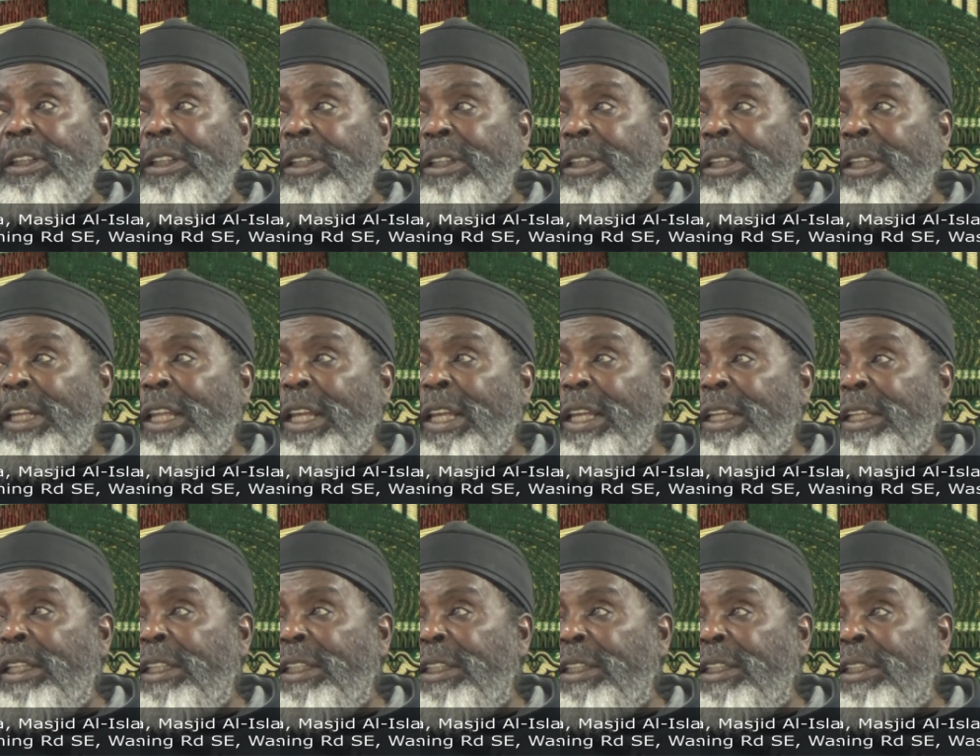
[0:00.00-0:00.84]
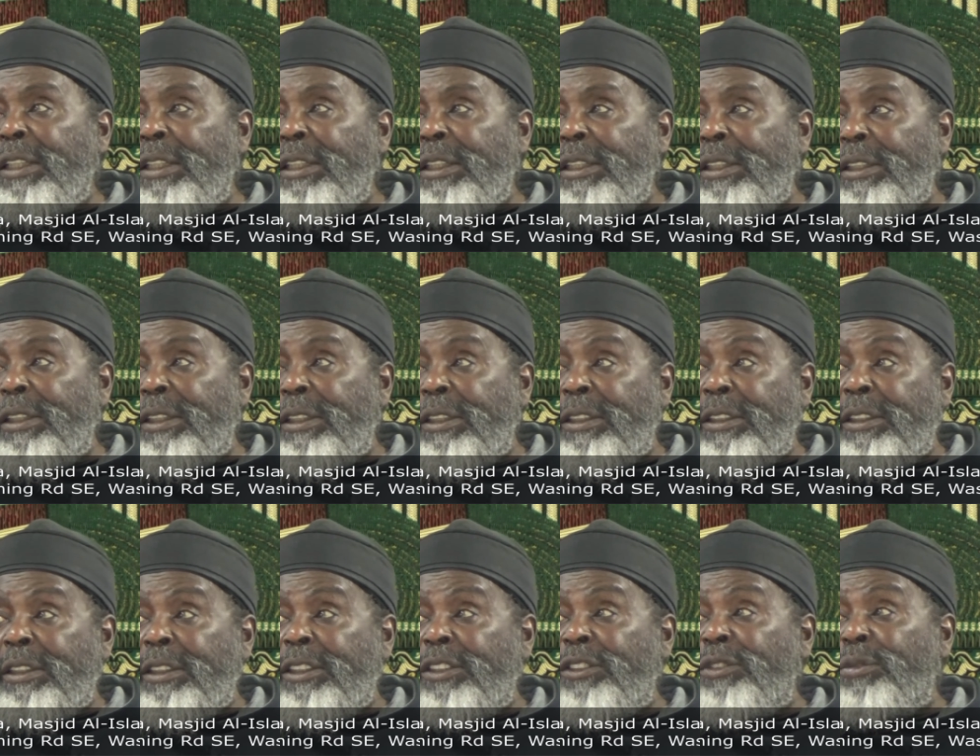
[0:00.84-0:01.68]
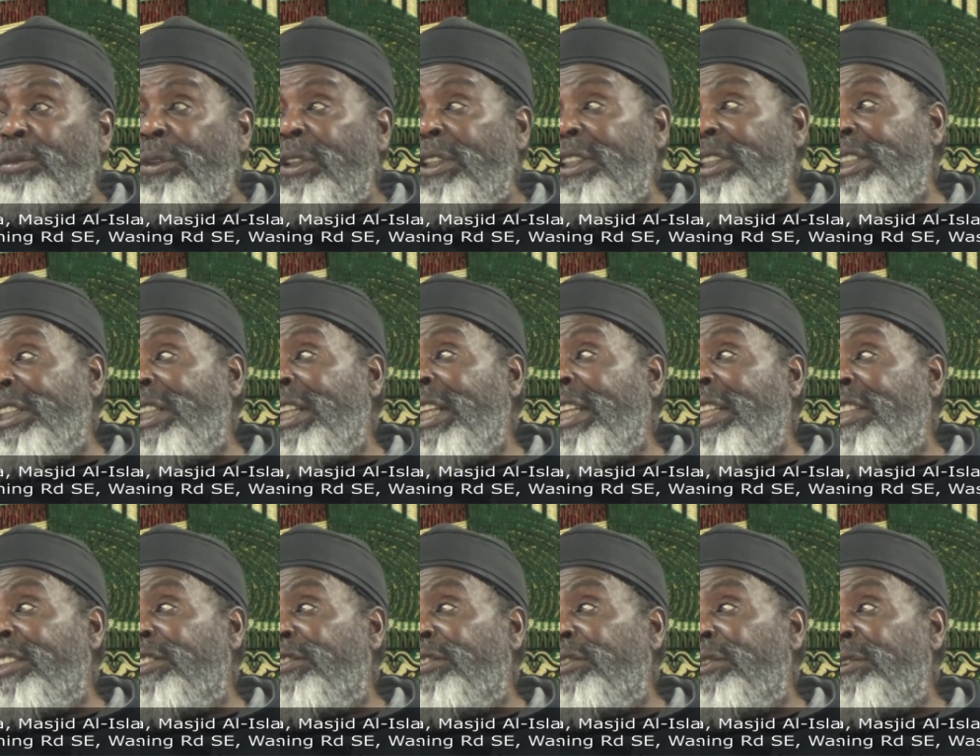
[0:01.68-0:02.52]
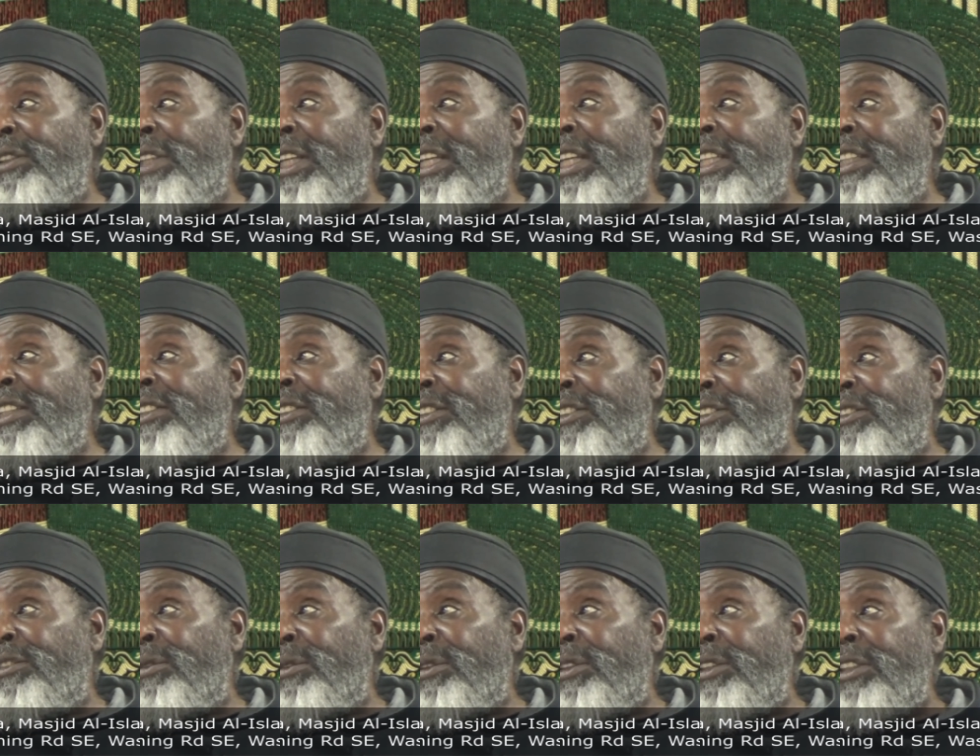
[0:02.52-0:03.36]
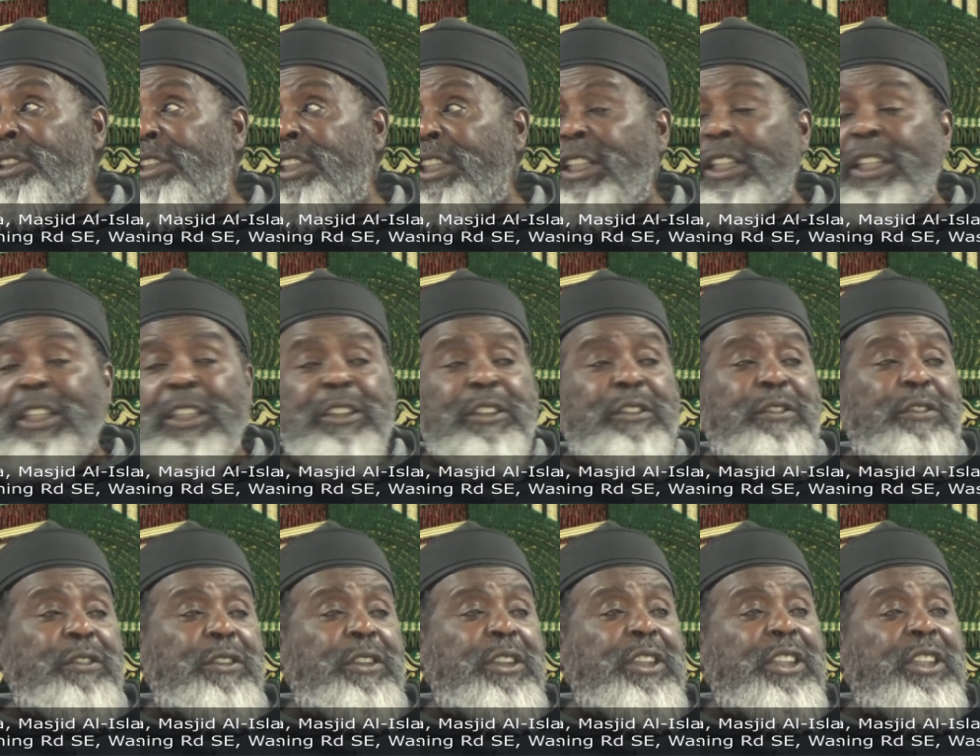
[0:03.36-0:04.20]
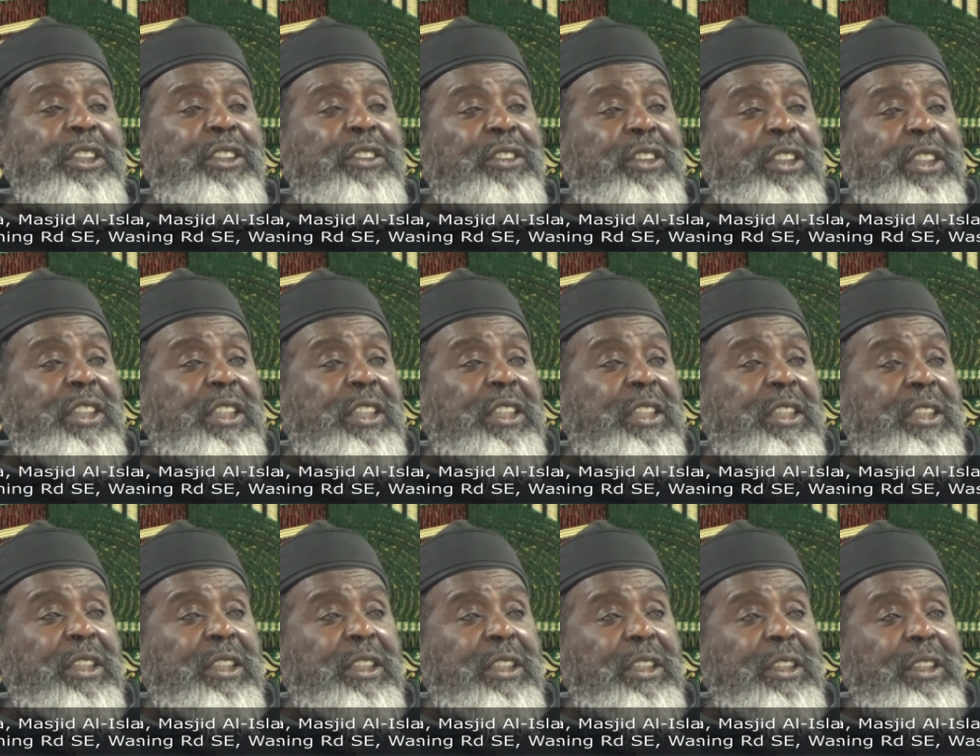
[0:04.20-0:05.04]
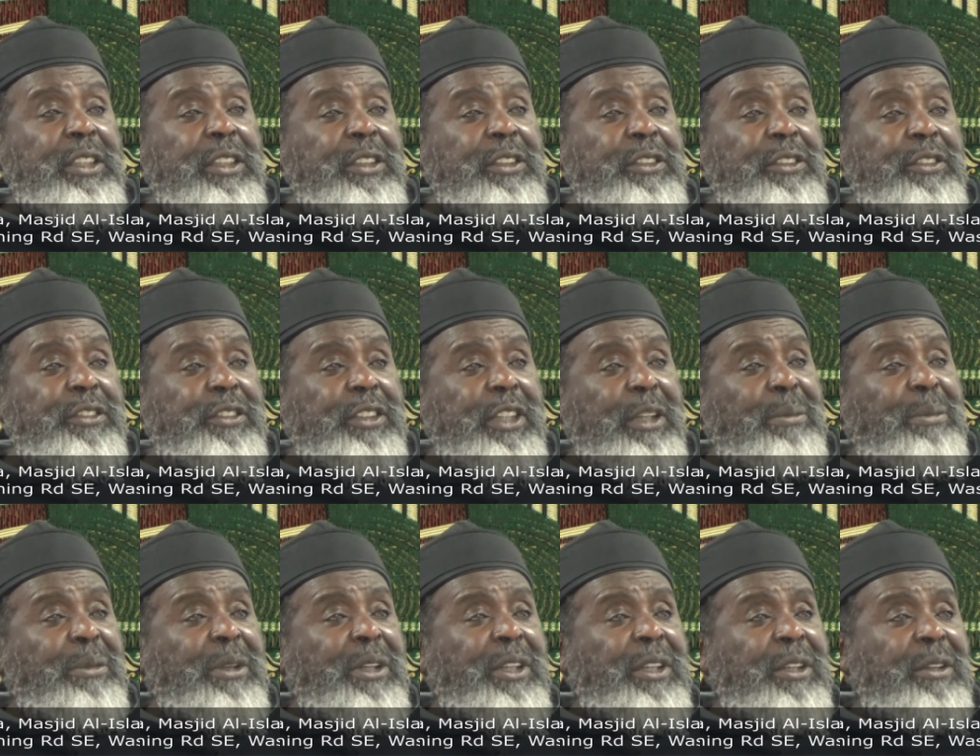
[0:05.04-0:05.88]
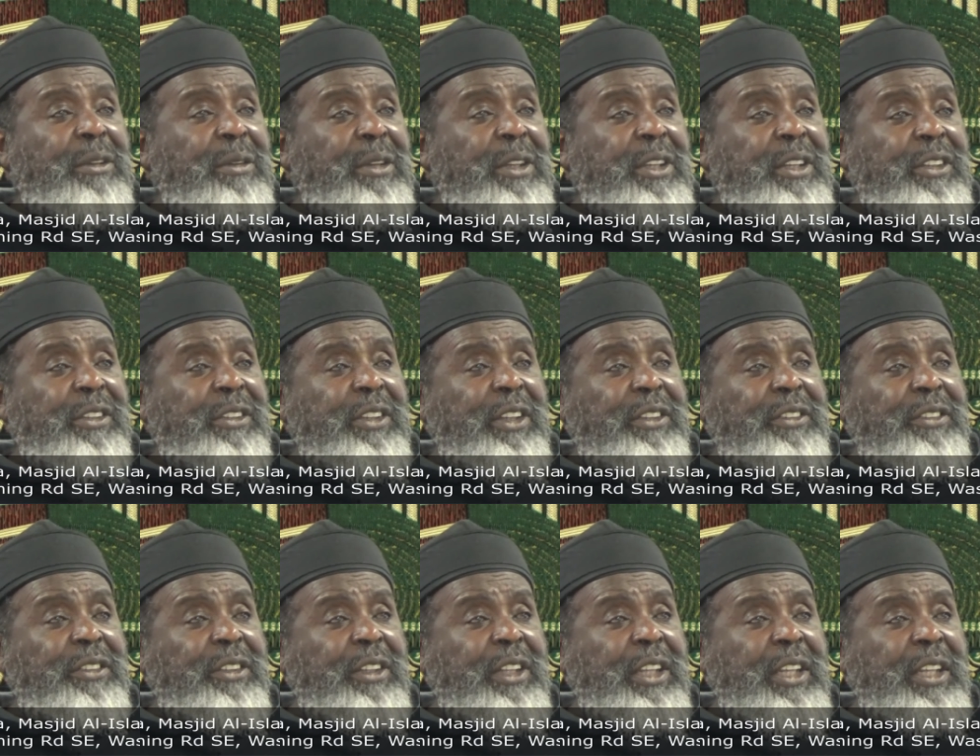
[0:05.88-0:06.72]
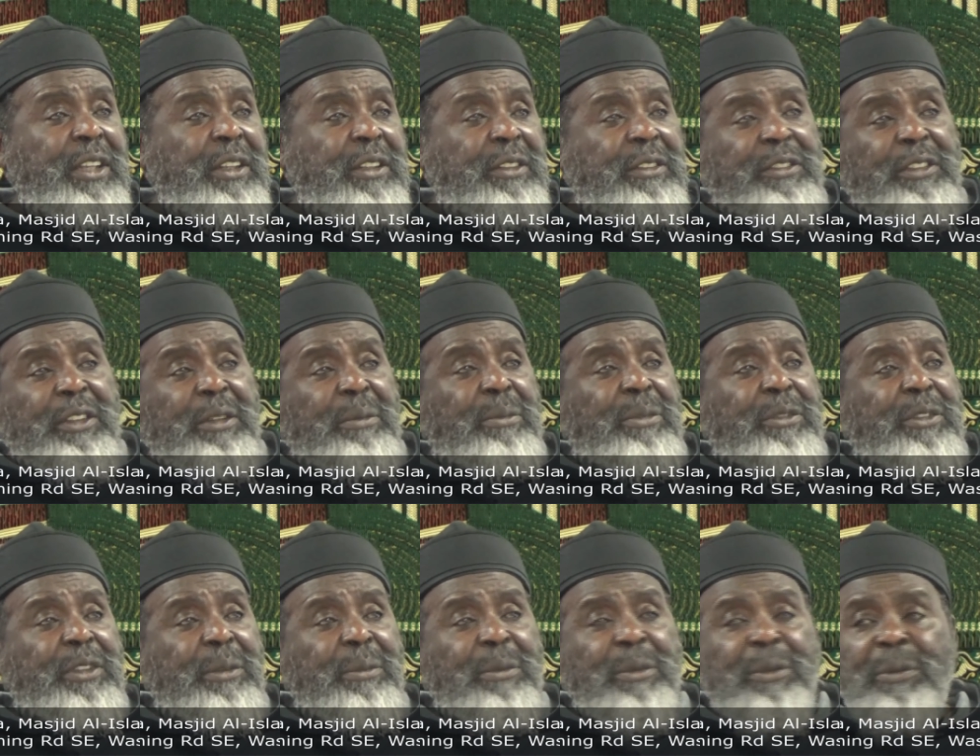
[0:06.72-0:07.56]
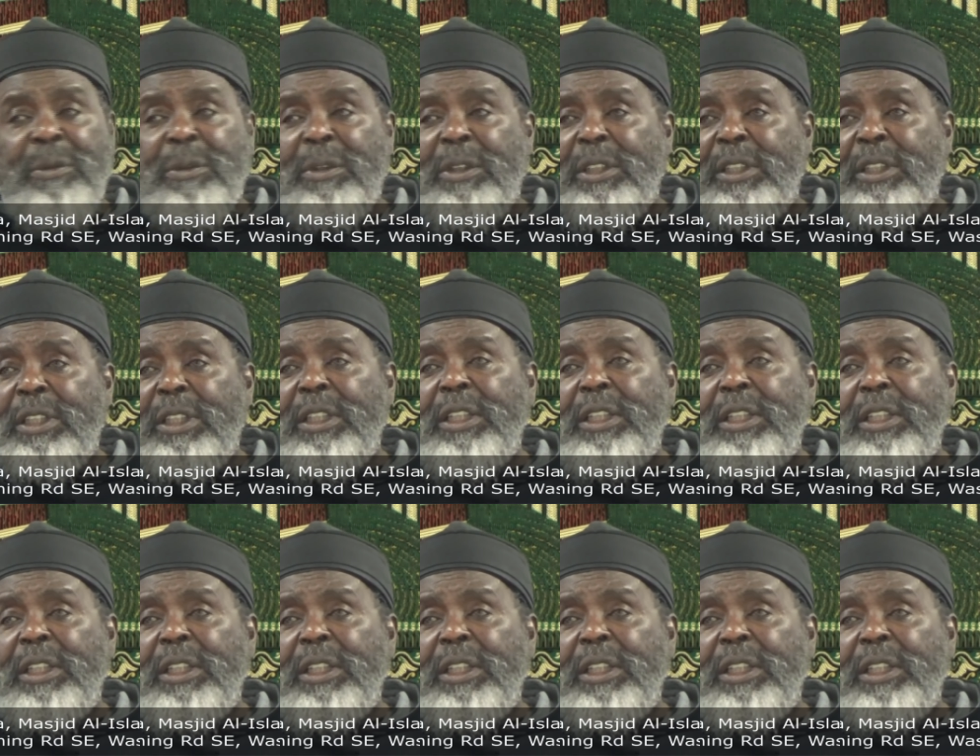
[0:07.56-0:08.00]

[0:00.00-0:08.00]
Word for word: like uh, this weather the last few days is ridiculous for D.C. 70 degrees yesterday or something, 71.